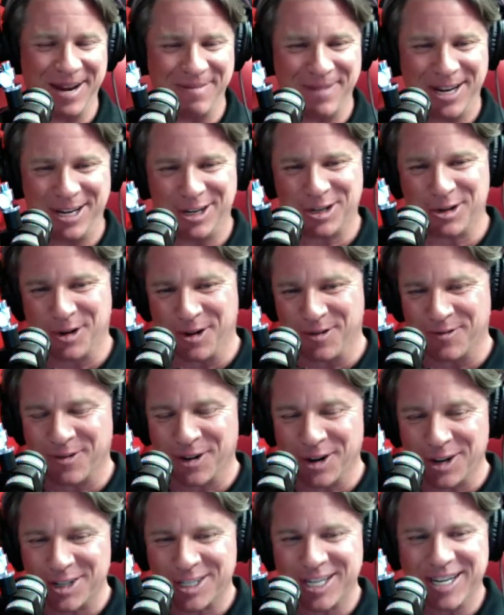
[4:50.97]
I mean, short
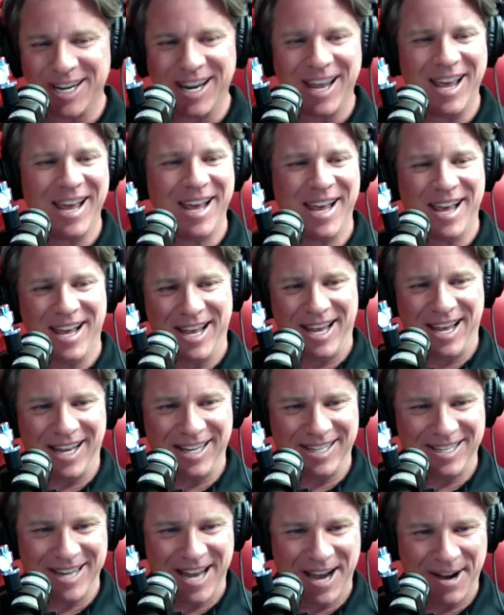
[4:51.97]
version
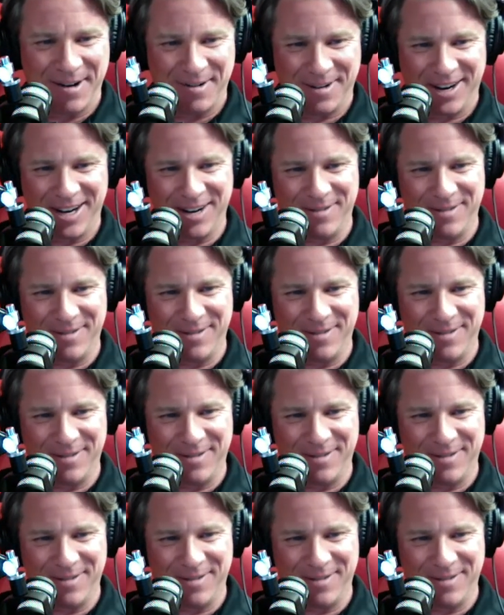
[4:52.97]
is now